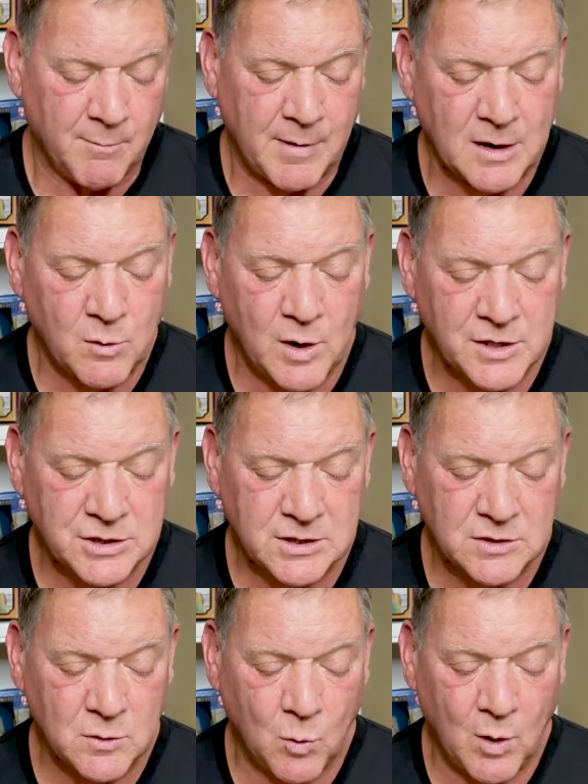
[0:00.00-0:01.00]
My question
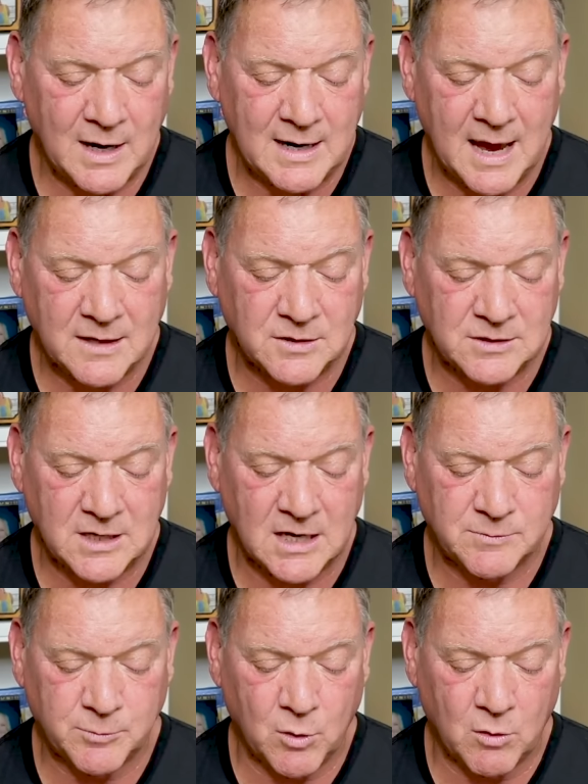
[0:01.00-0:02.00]
is, what
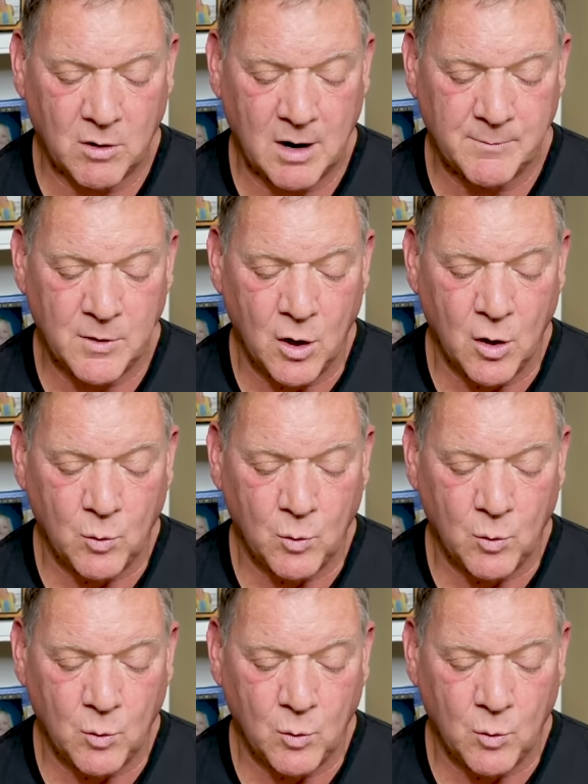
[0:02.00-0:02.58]
exercise program